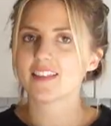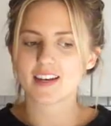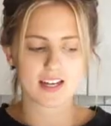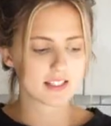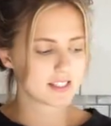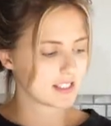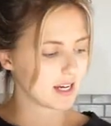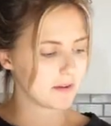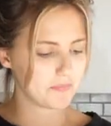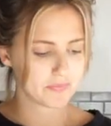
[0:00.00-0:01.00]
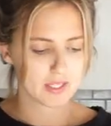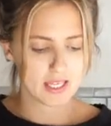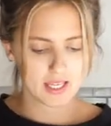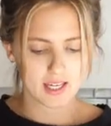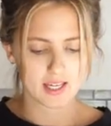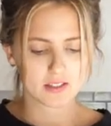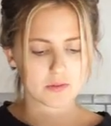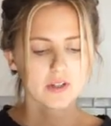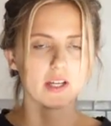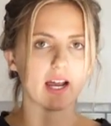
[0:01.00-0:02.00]
The next step is
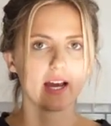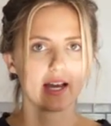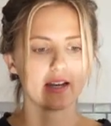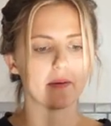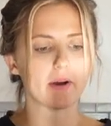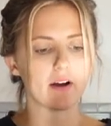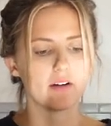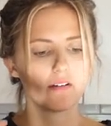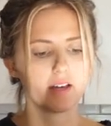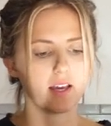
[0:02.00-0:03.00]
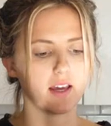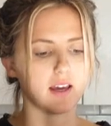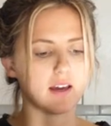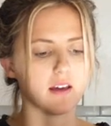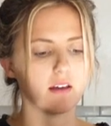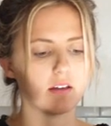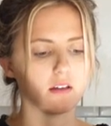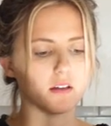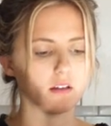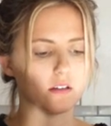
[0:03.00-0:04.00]
we're gonna add about a
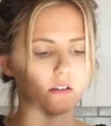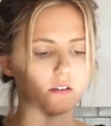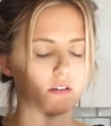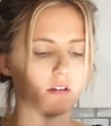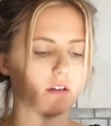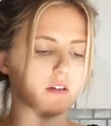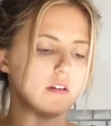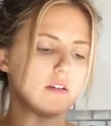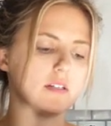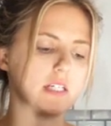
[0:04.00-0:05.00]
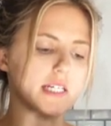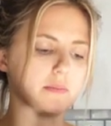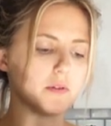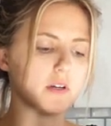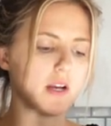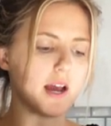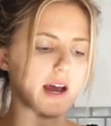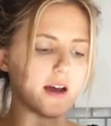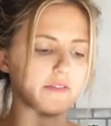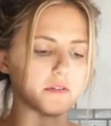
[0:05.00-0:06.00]
1.5 teaspoons
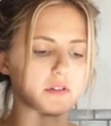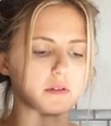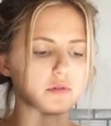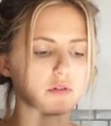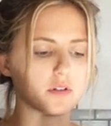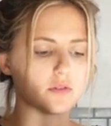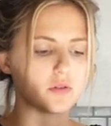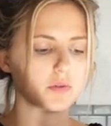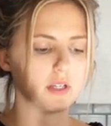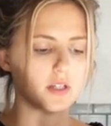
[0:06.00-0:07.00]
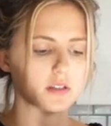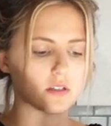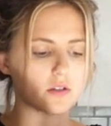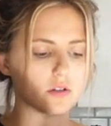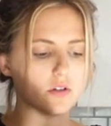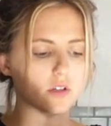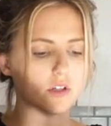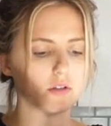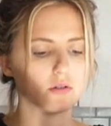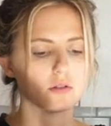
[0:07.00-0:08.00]
of some sort of sweetness. So you could
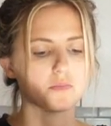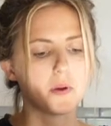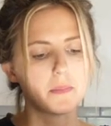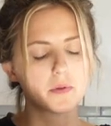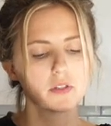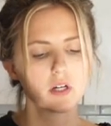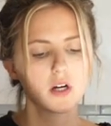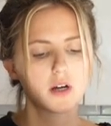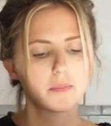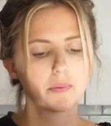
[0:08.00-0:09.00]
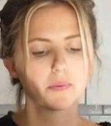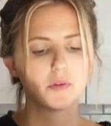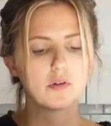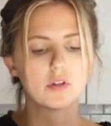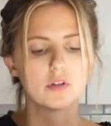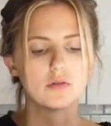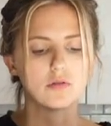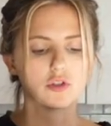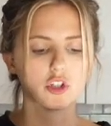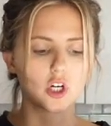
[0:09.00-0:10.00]
use maple syrup, you could
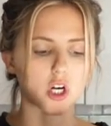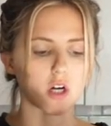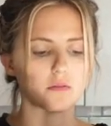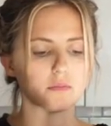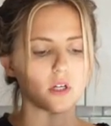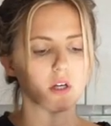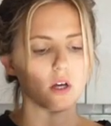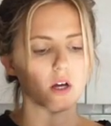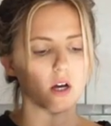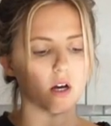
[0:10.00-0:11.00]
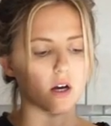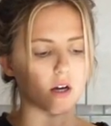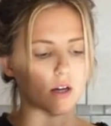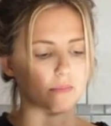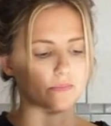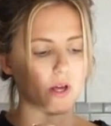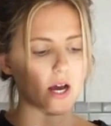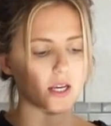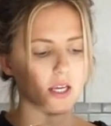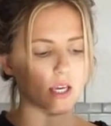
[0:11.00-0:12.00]
use sugar,
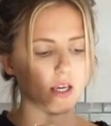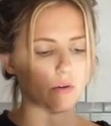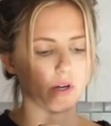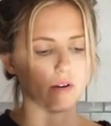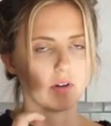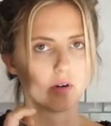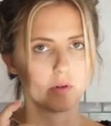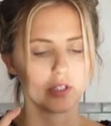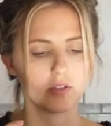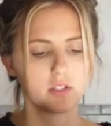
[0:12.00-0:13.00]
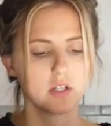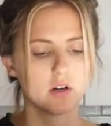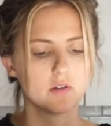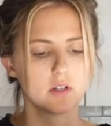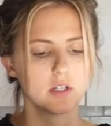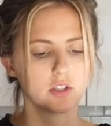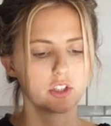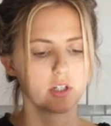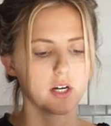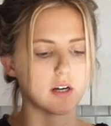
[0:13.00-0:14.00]
honey, whatever. We're using coconut
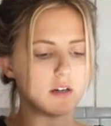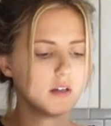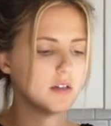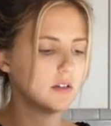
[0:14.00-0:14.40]
sugar.